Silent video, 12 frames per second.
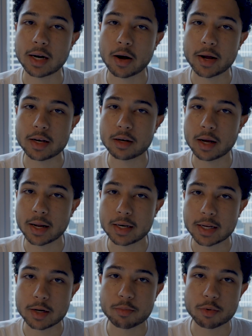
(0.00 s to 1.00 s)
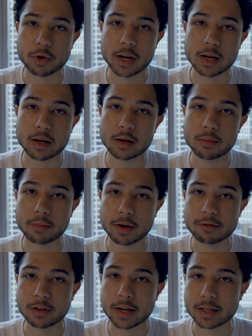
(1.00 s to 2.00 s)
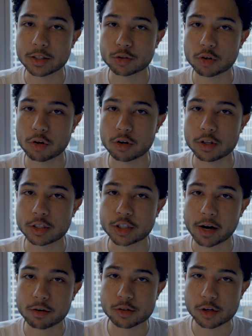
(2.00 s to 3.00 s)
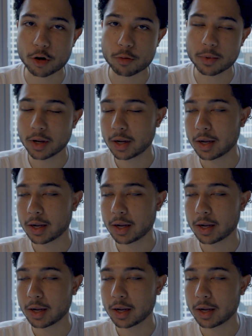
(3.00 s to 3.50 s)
Now I did break my flight controller, the gyroscope,